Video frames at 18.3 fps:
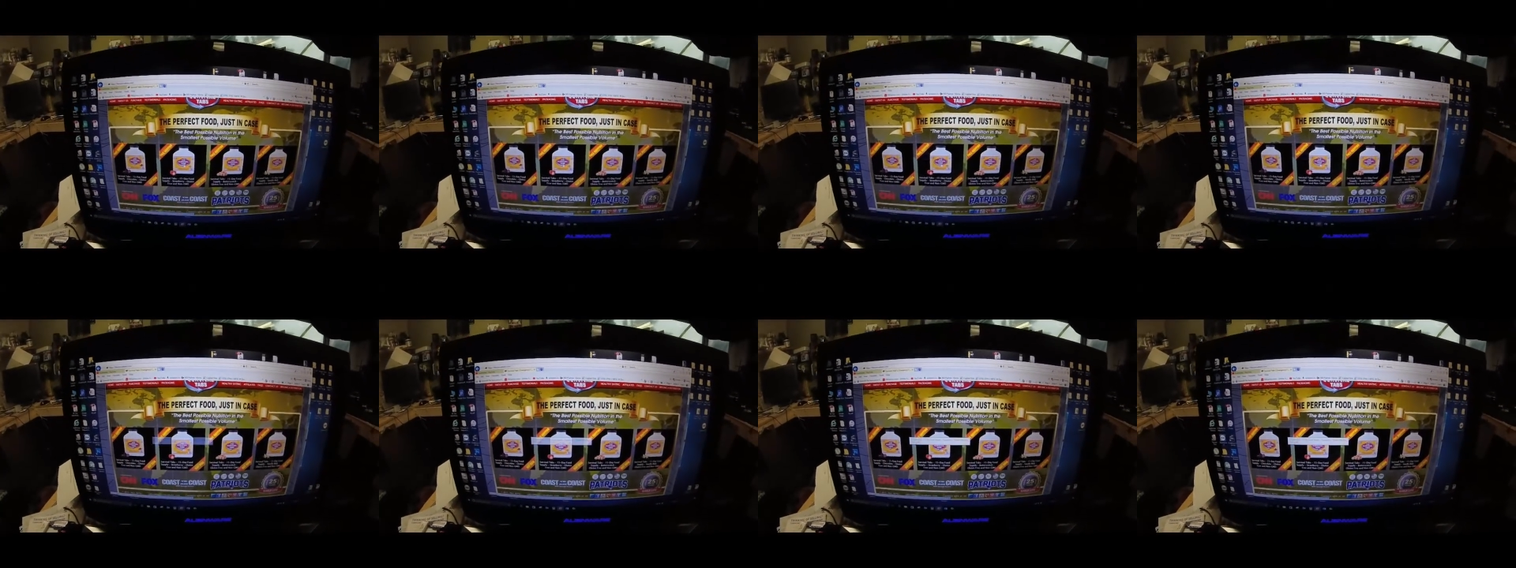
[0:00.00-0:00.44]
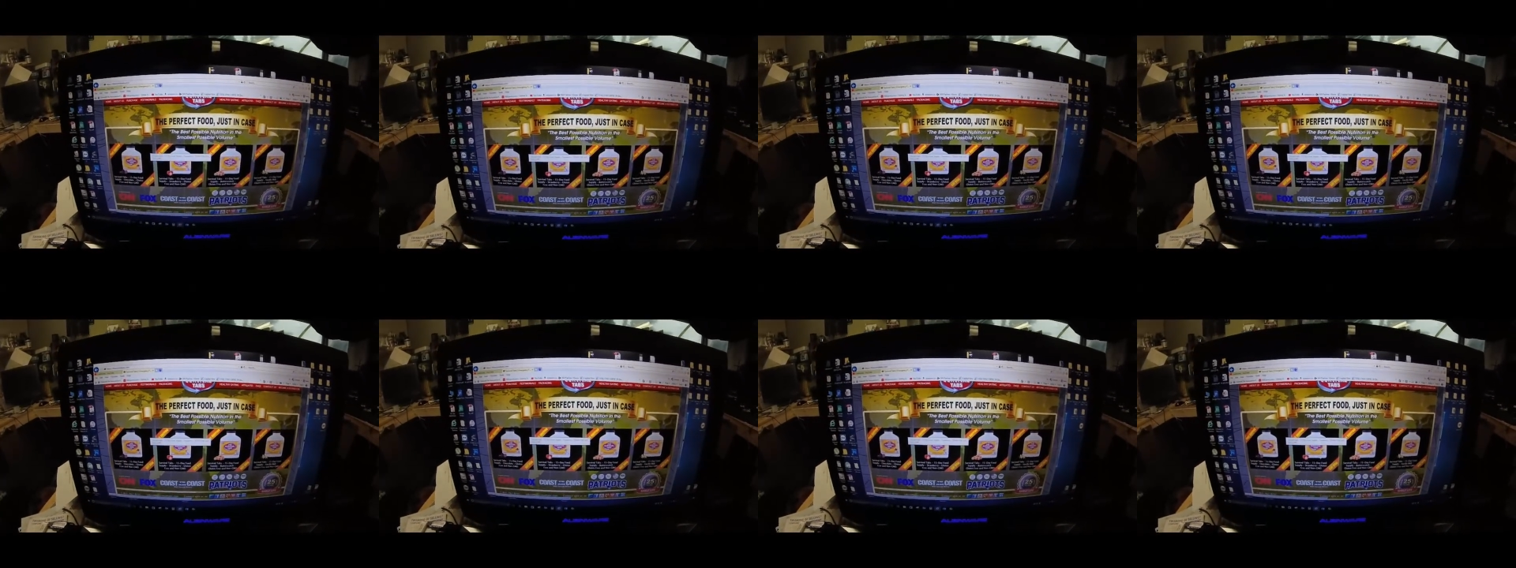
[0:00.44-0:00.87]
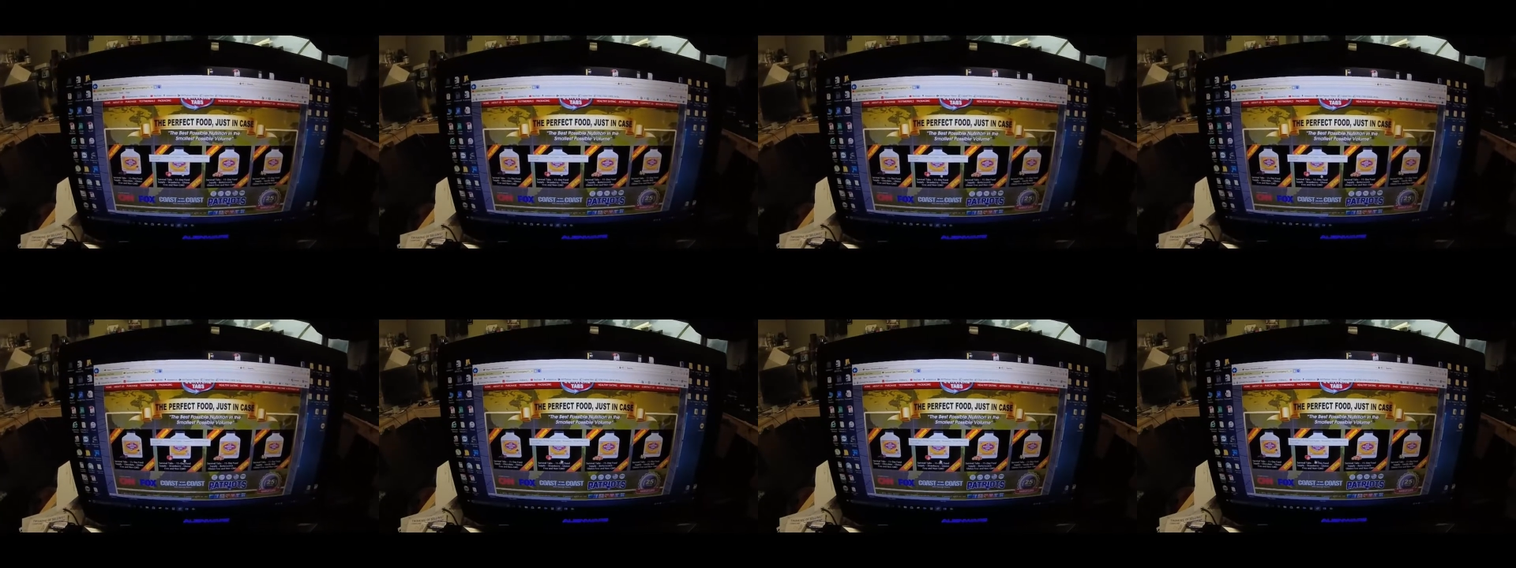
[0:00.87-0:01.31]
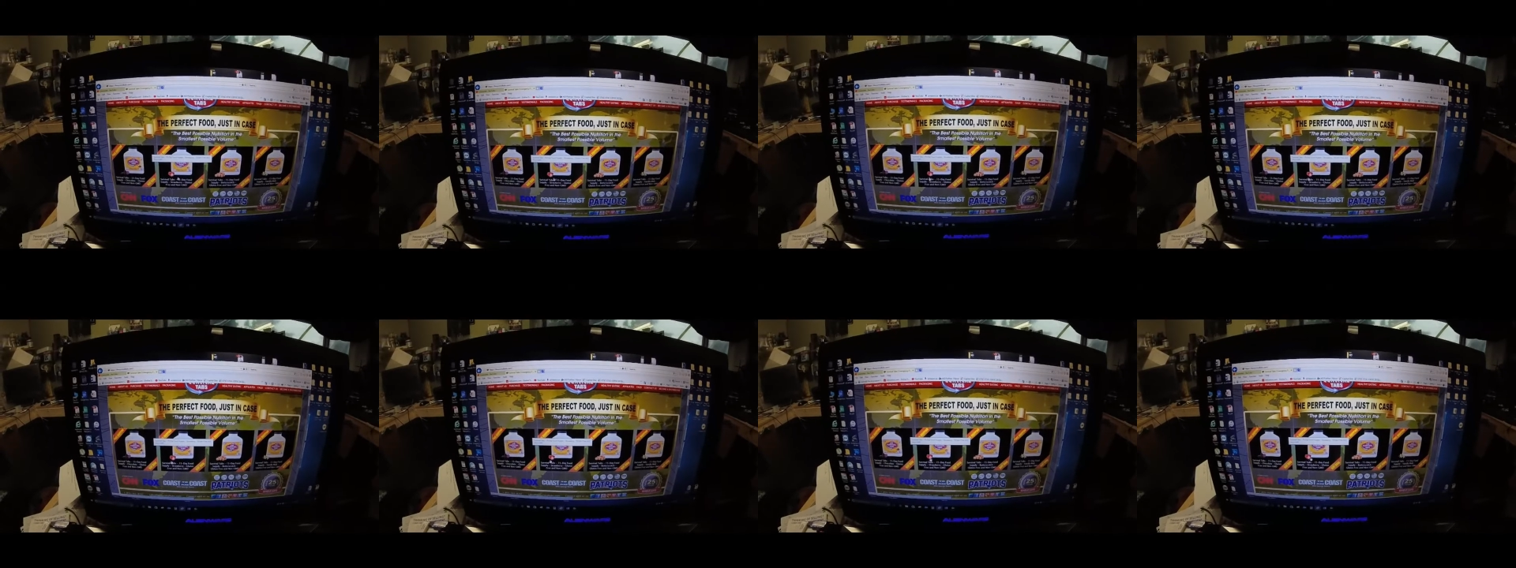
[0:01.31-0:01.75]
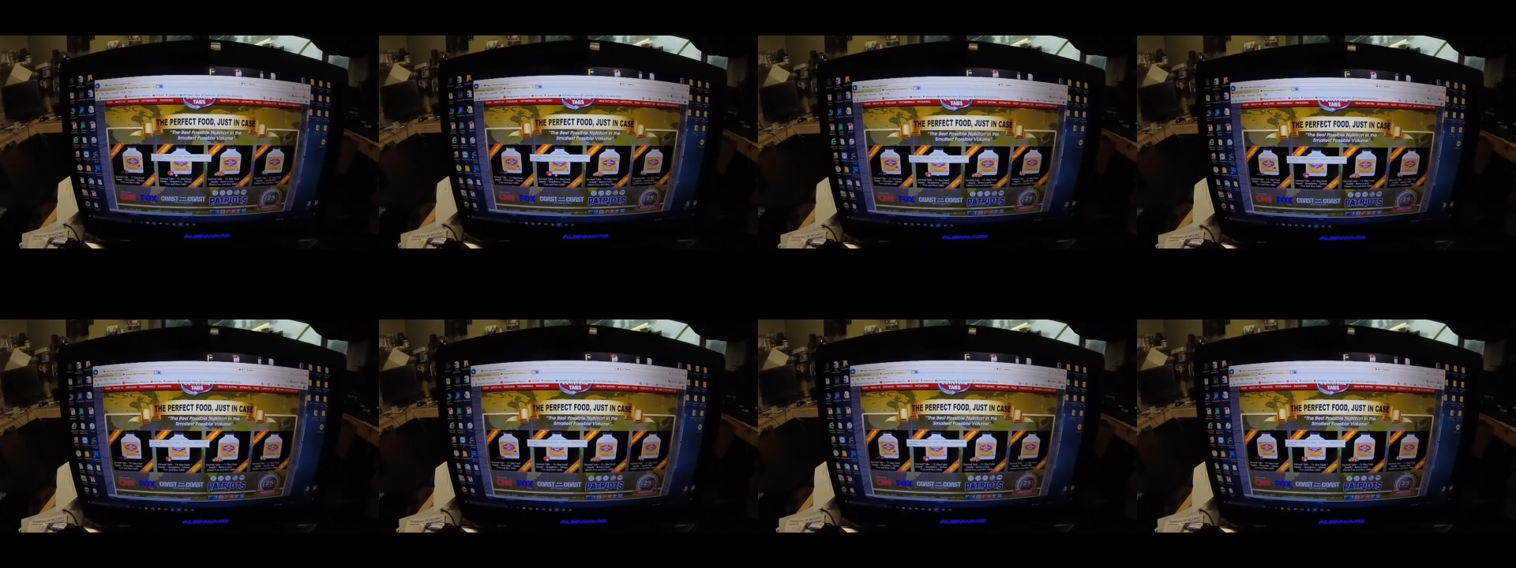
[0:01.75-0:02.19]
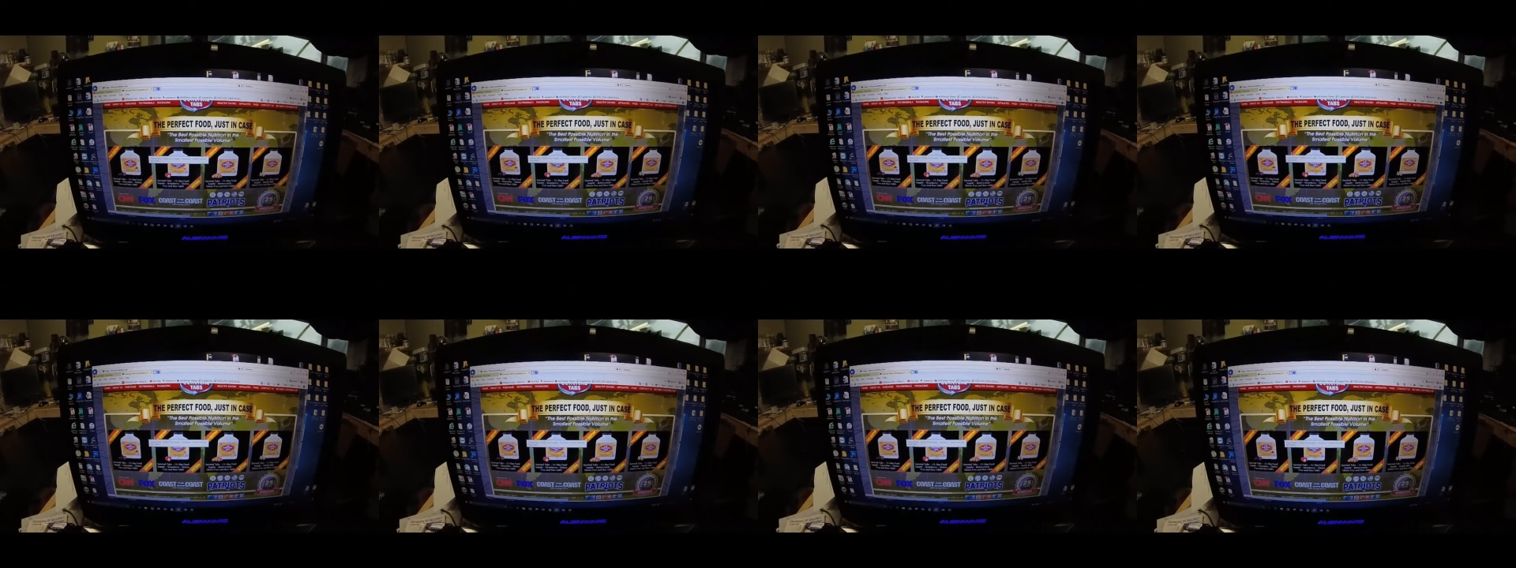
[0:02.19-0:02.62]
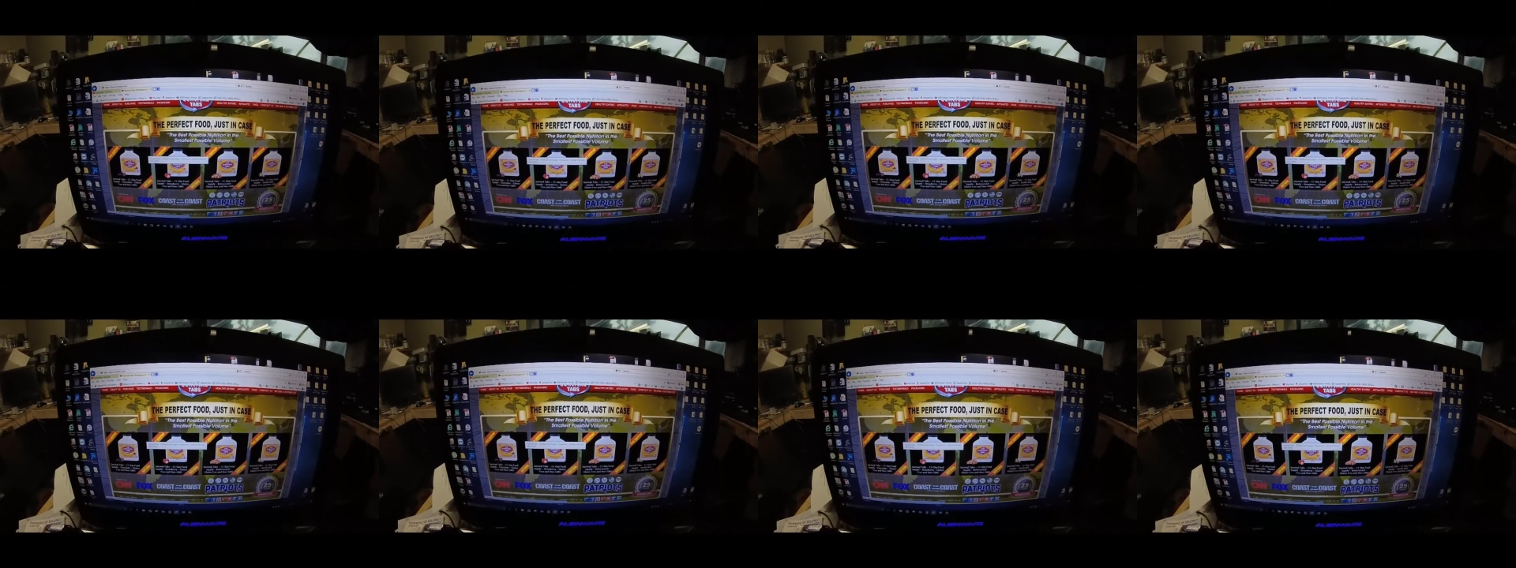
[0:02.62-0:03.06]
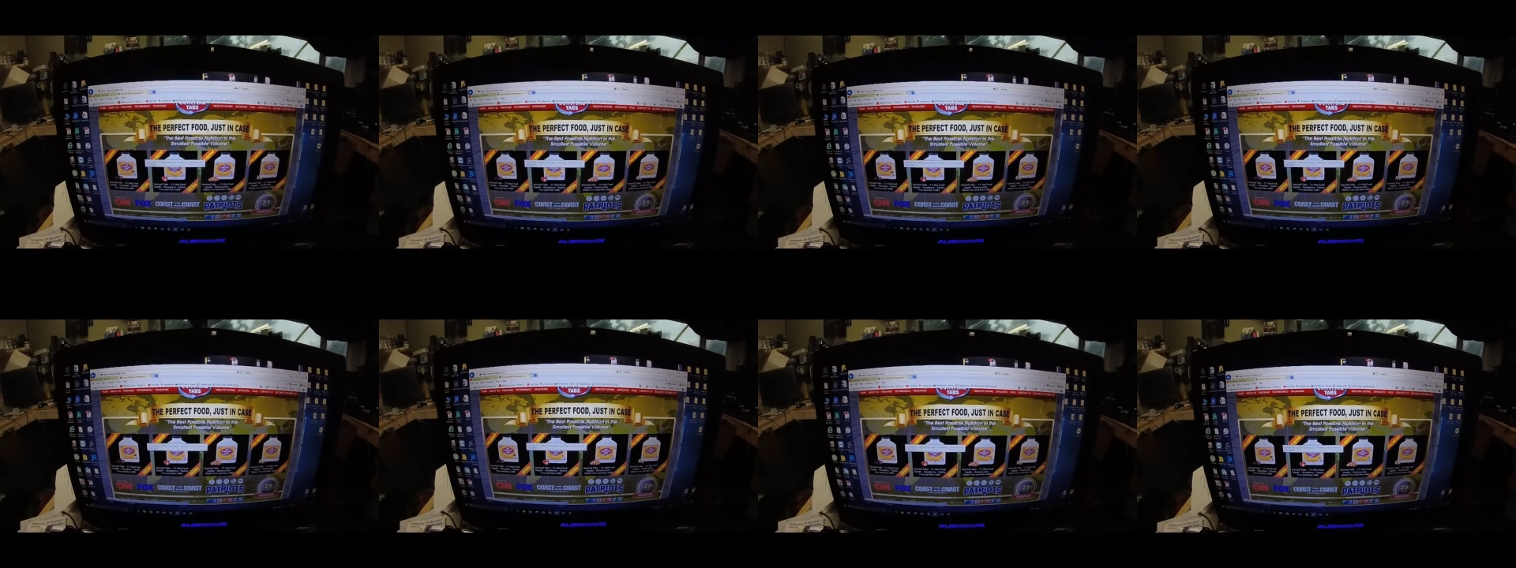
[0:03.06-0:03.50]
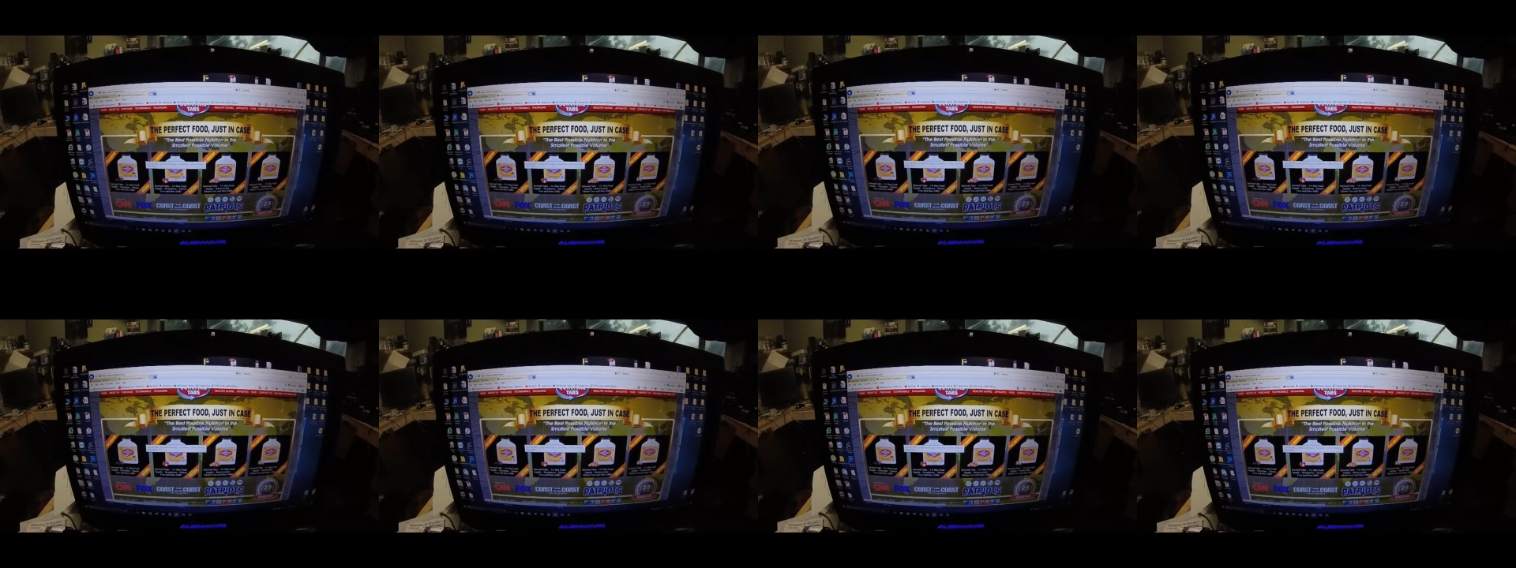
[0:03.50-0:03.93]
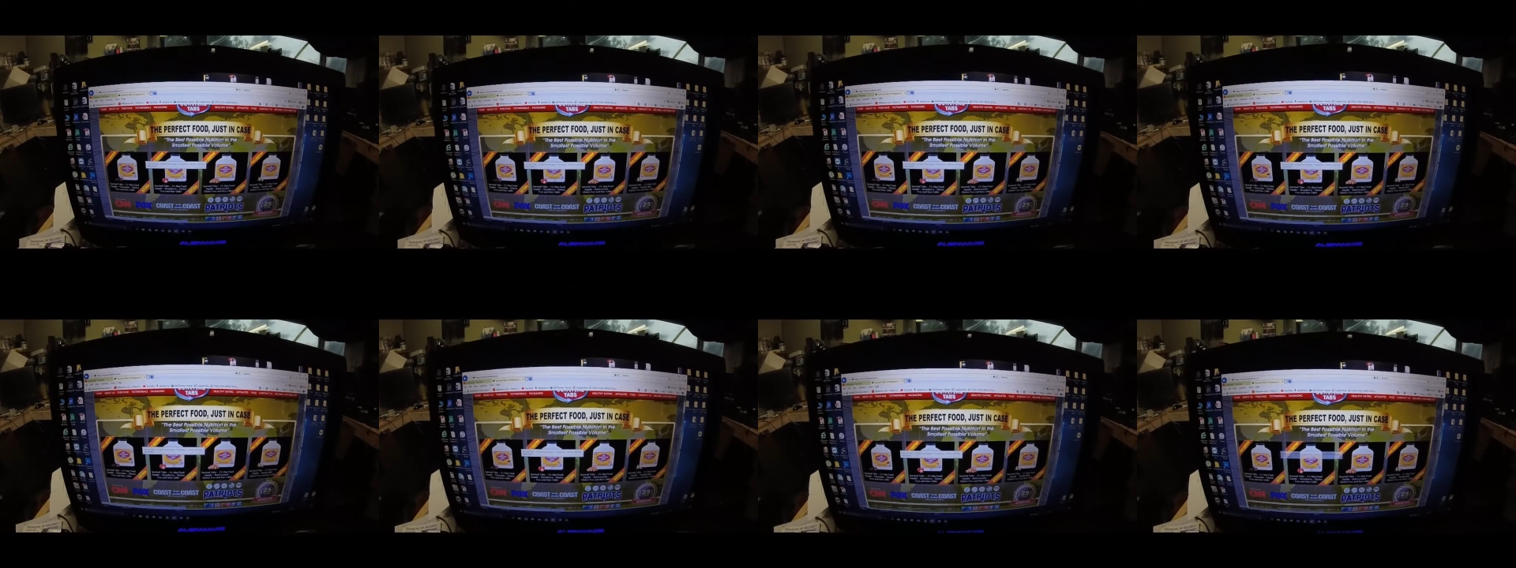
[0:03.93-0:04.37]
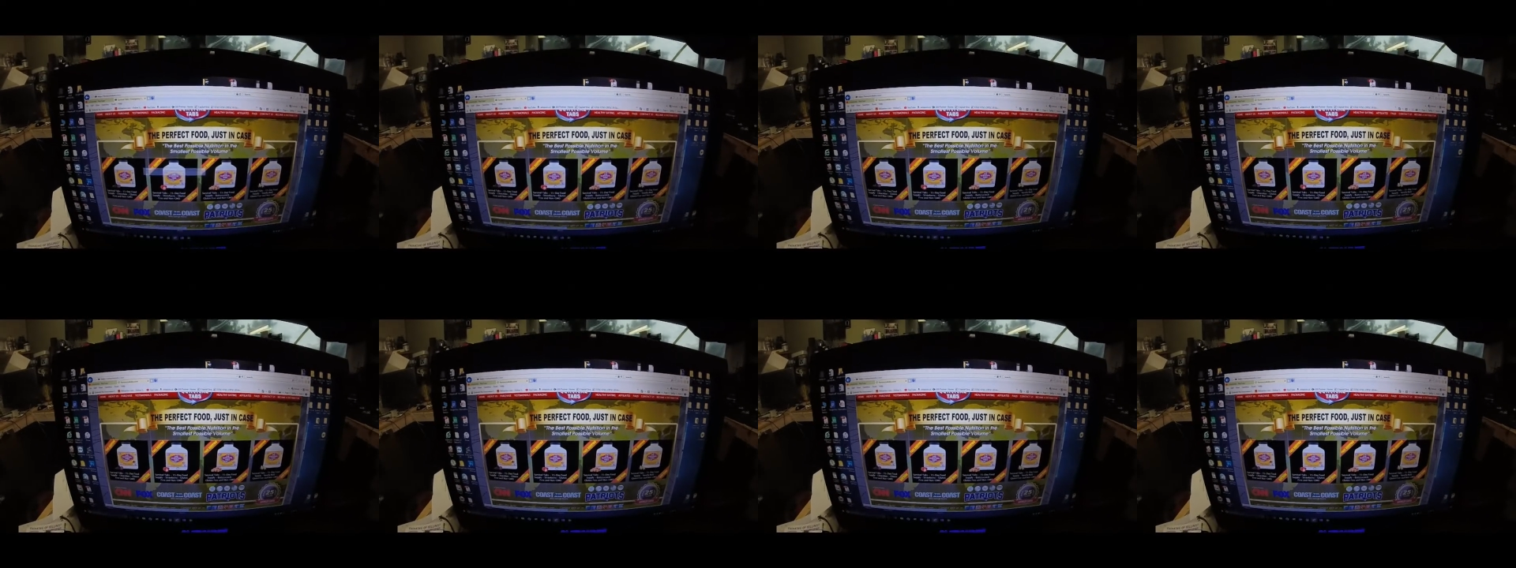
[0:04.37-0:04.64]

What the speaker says: No face is visible, so there are no lips to read.